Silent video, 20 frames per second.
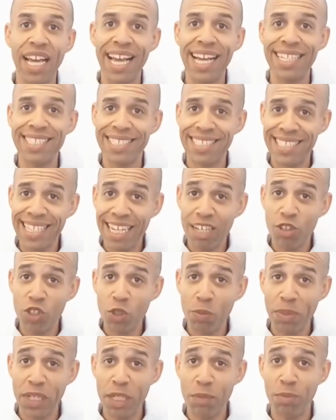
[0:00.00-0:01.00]
As
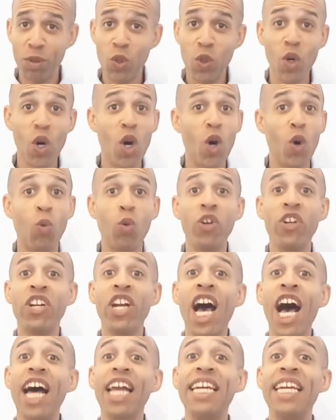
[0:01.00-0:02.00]
salespeople, we're
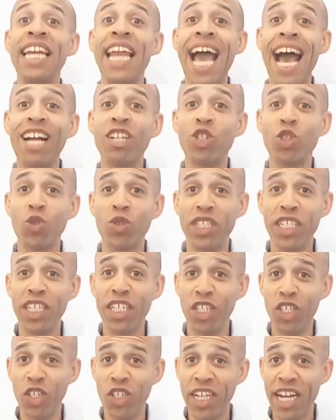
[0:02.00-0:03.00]
not
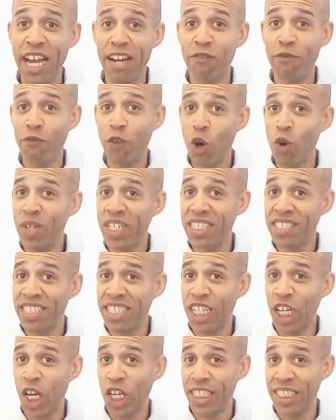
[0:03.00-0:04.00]
naturally good at
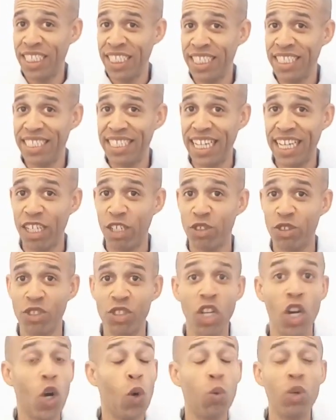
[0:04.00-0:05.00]
focusing on
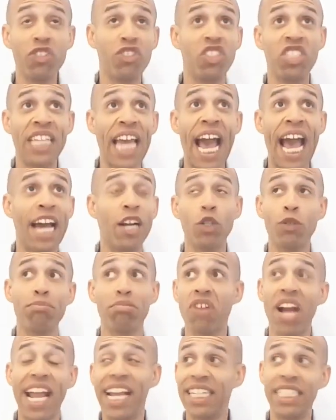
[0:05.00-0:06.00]
details. We're
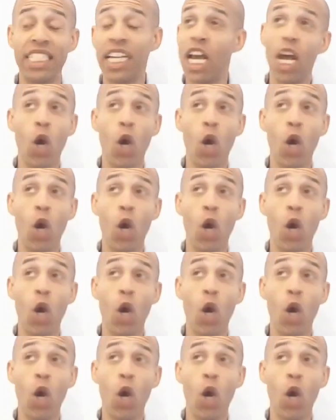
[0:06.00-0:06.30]
scatterbrained.